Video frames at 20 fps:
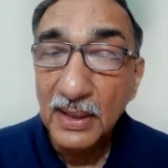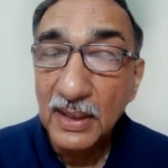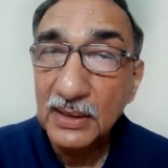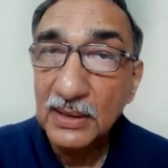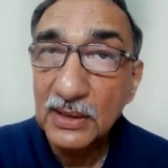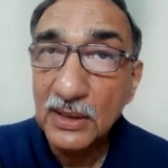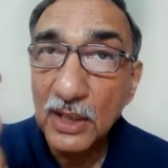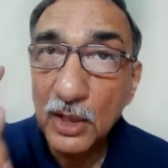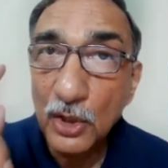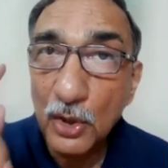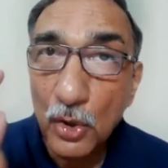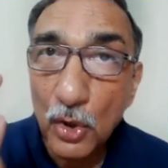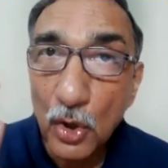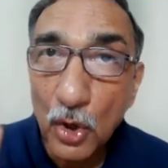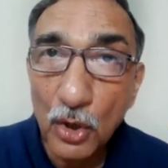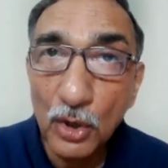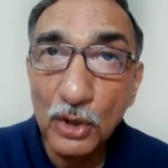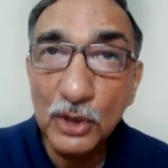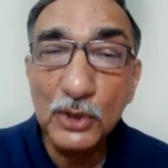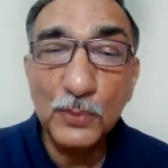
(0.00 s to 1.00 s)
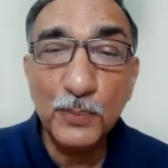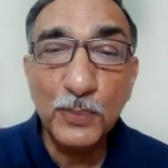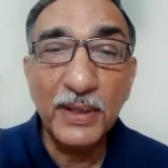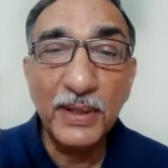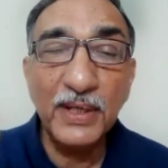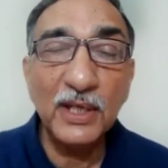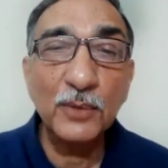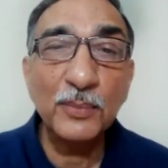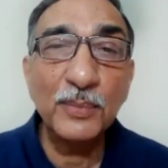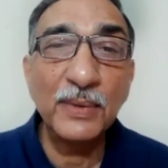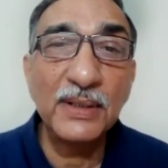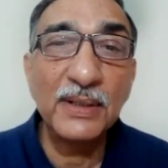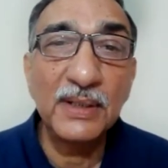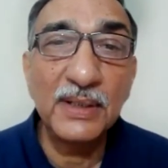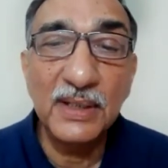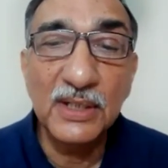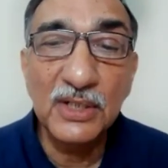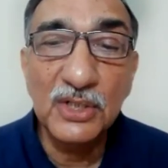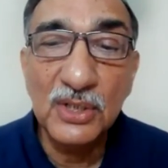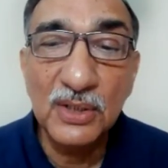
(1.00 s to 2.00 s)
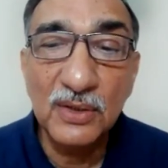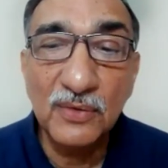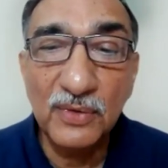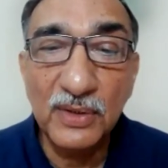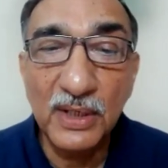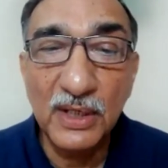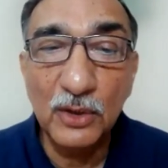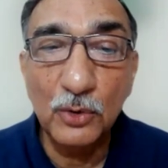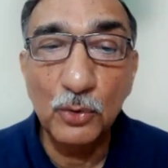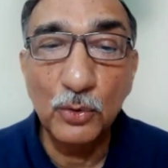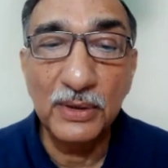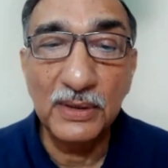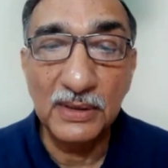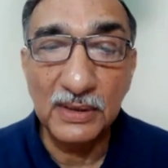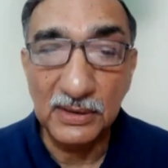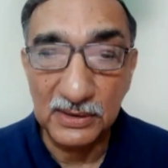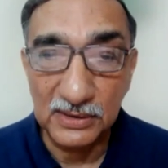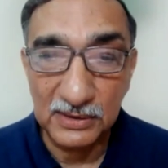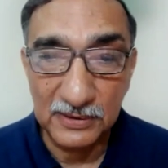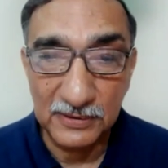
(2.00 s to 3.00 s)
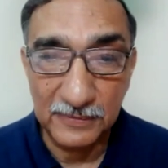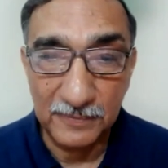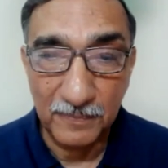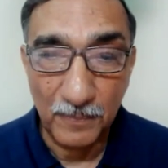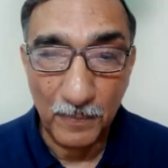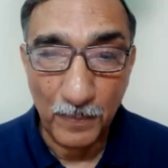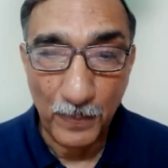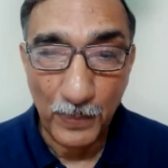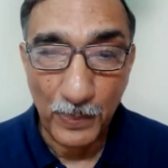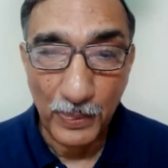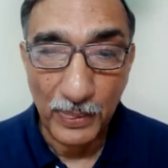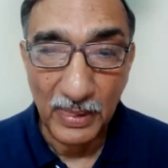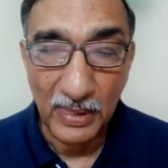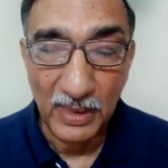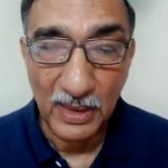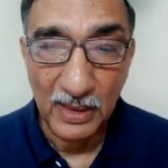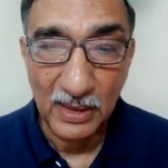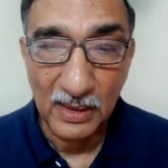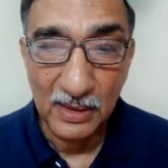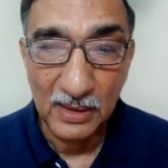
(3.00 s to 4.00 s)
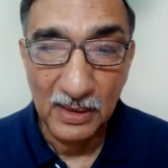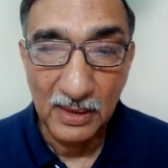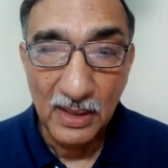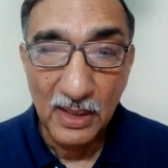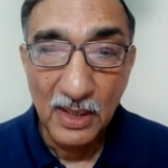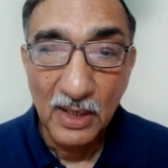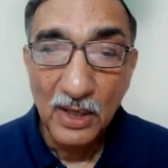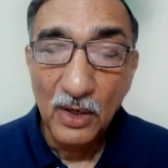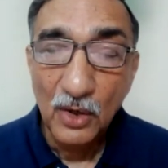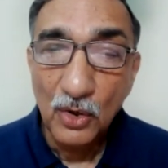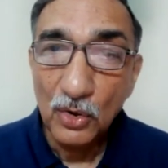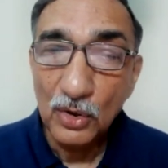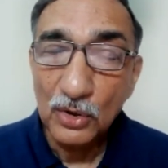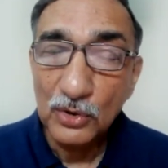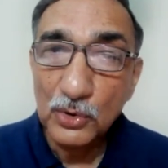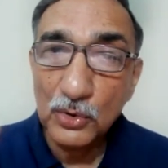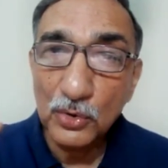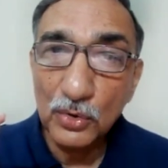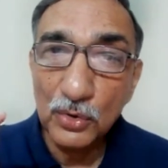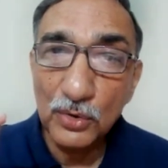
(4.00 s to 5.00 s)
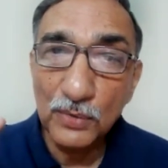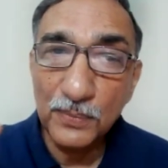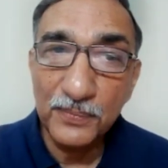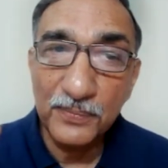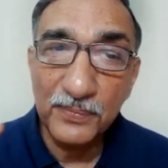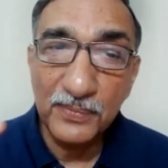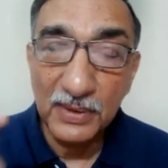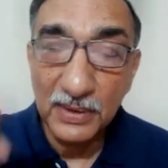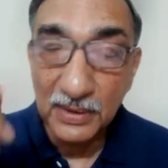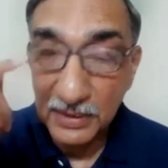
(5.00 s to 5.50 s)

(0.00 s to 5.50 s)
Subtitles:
In the Lord's Prayer meditation, we are doing this. Also,